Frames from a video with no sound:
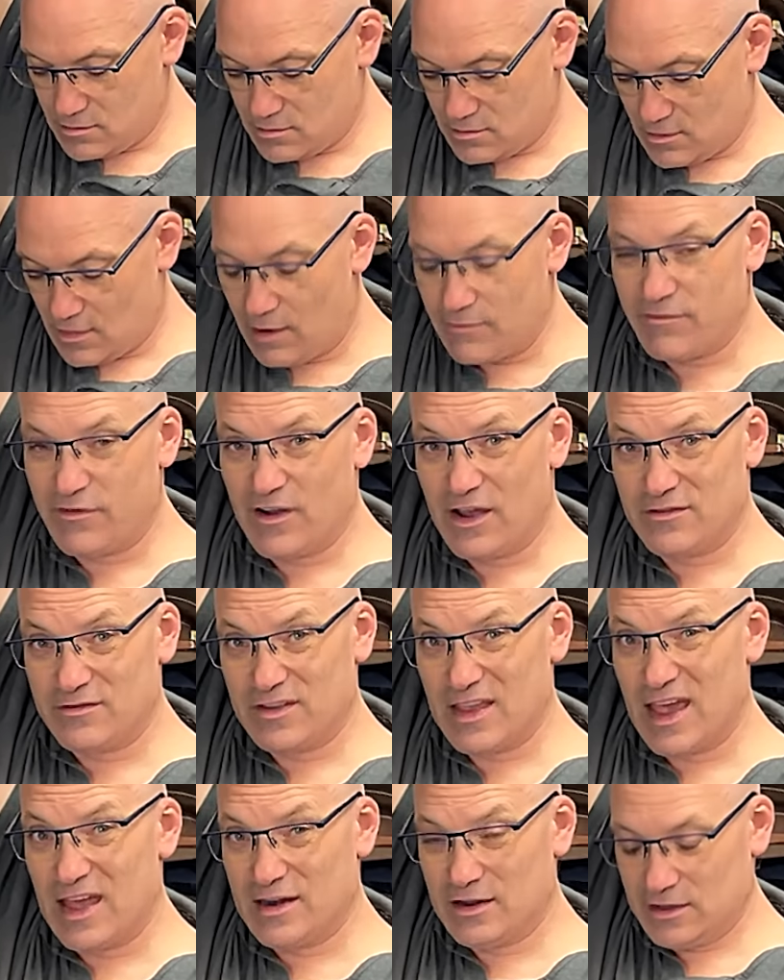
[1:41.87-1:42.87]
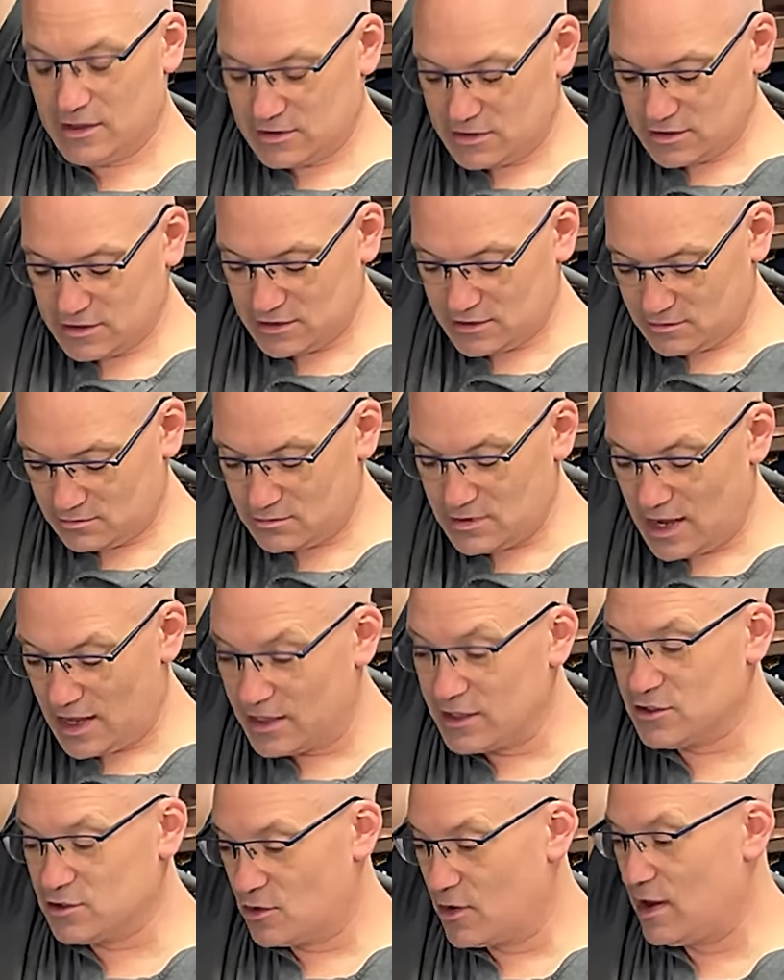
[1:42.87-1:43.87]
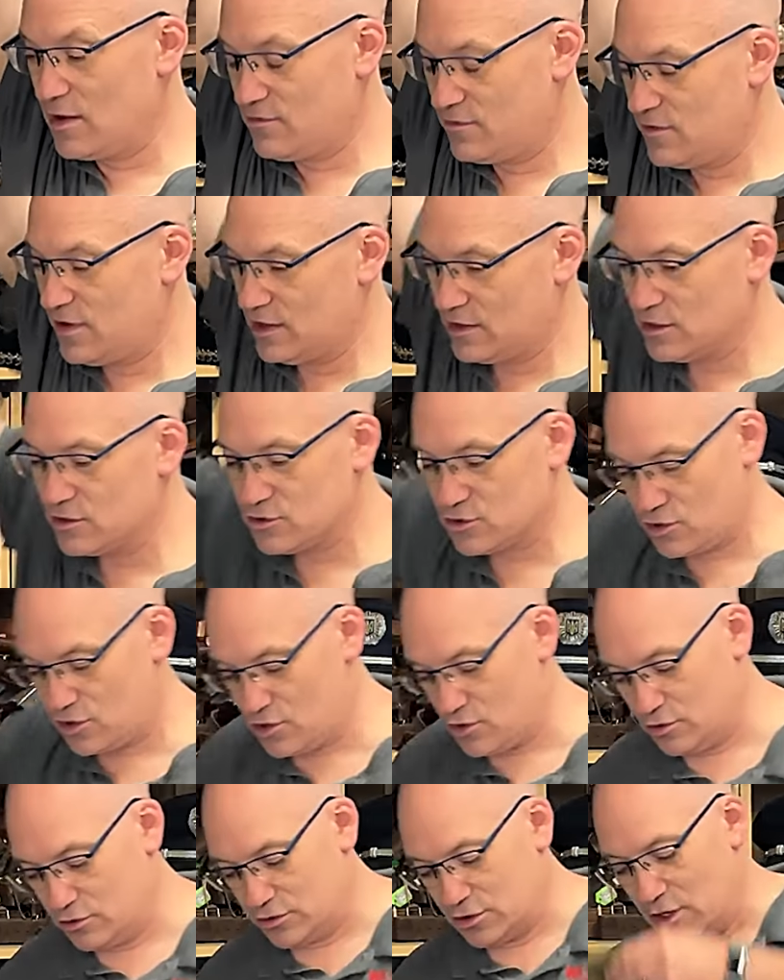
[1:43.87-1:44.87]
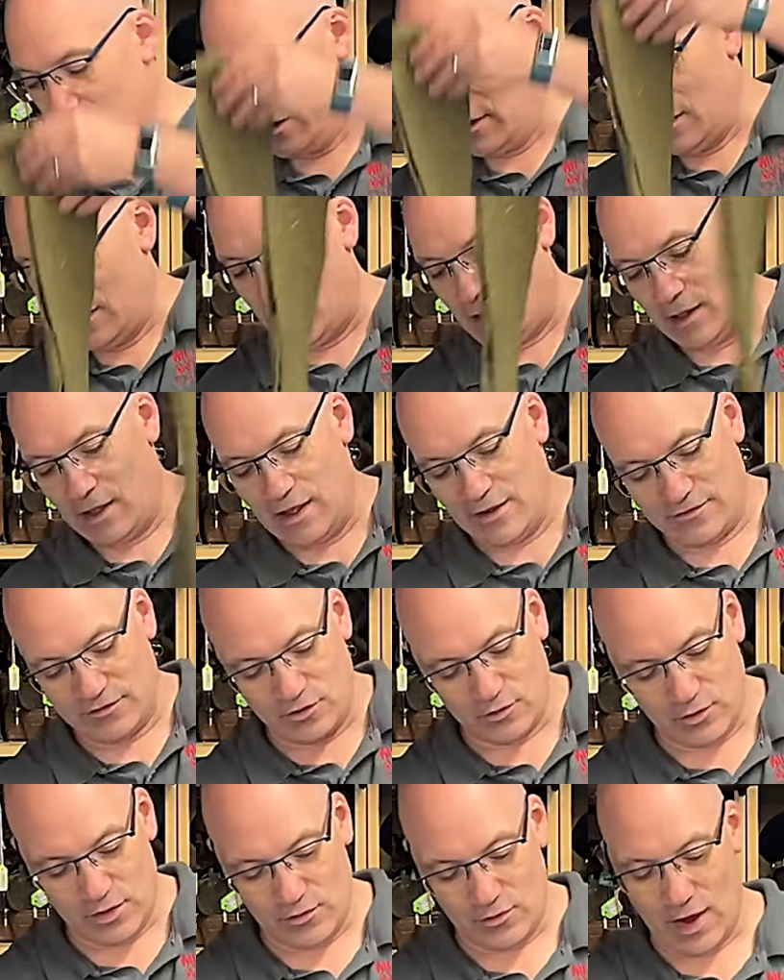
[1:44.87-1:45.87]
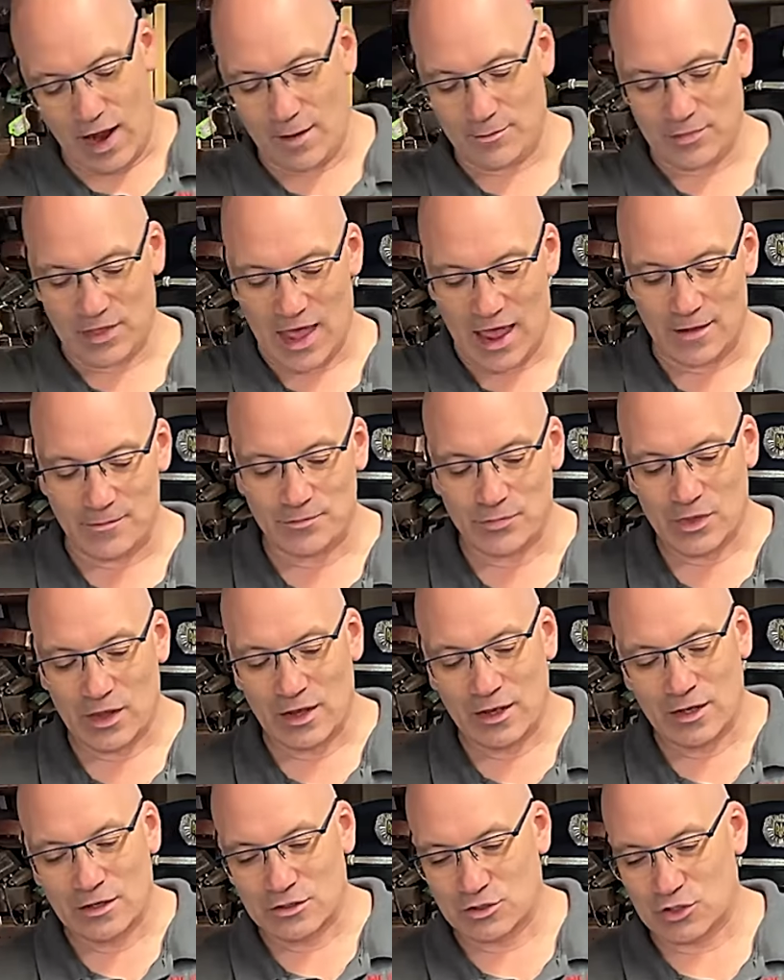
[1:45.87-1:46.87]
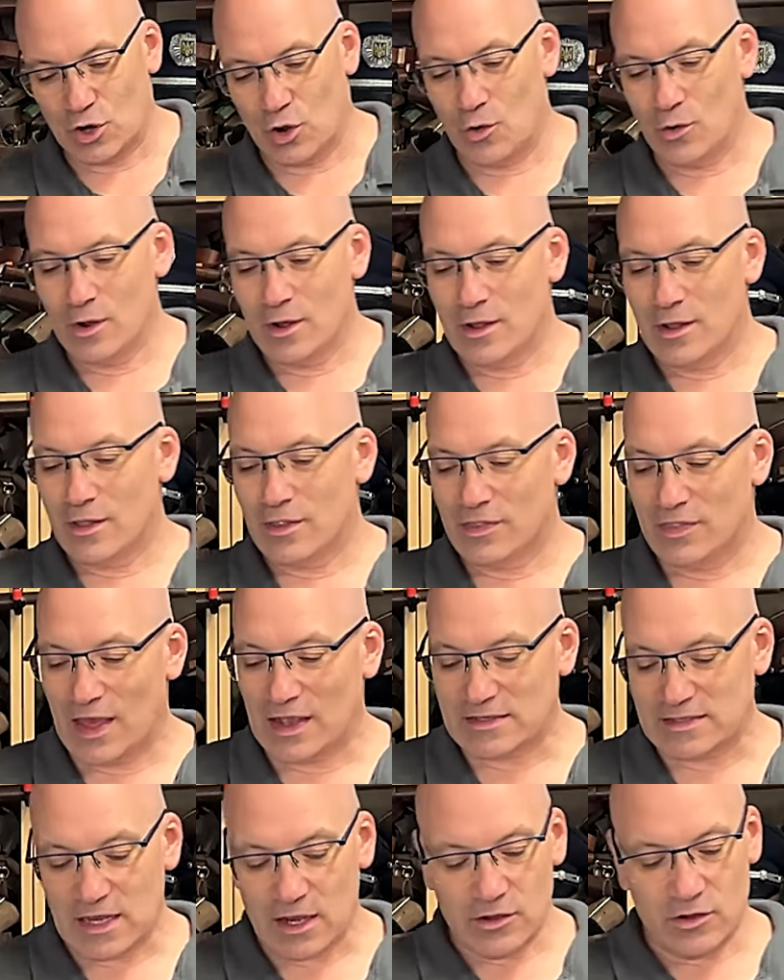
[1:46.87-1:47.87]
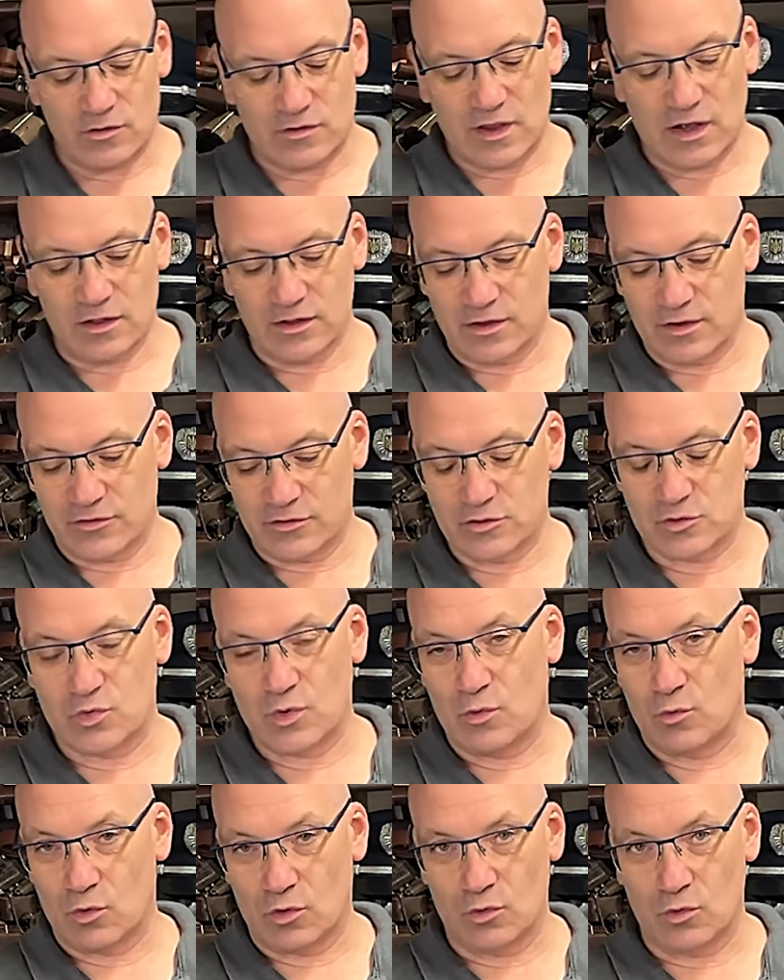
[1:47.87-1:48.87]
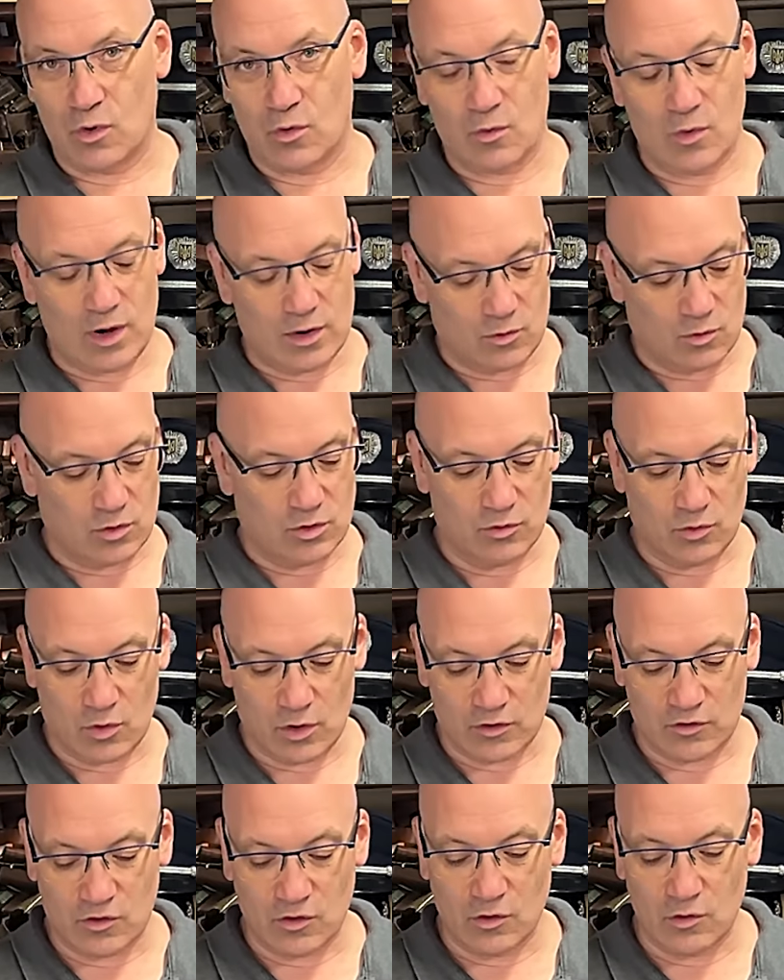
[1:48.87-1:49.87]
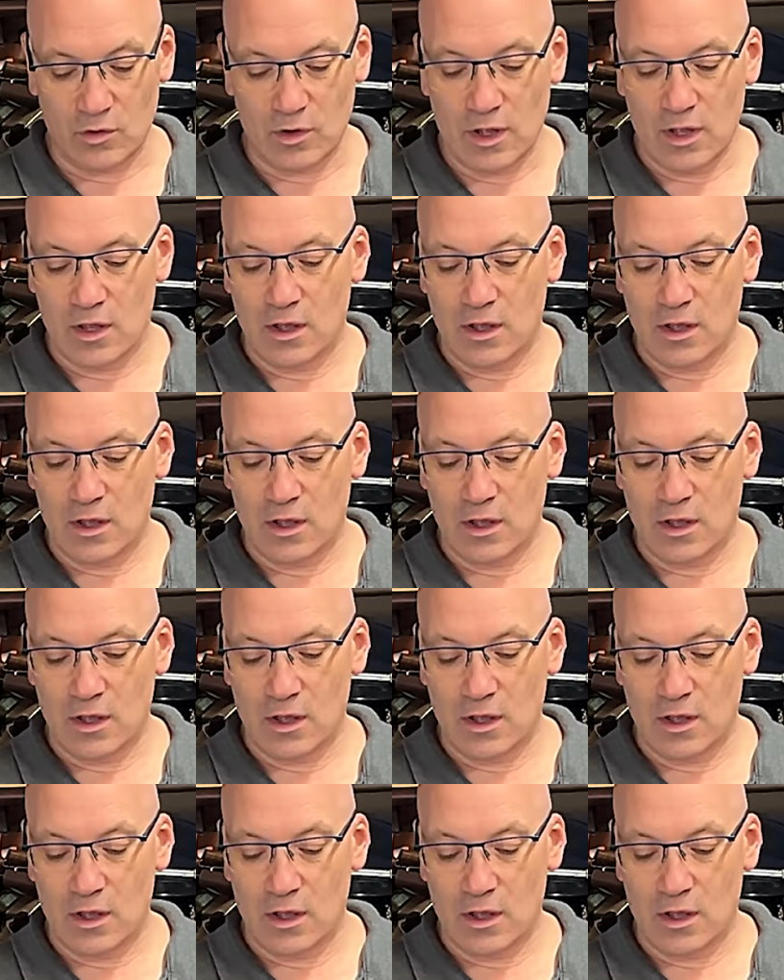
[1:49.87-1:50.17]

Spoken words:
I'm 5'10". These are 8 feet. These are huge. I'll have to rewrap that. So that's how you tell the difference between World War I and World War II.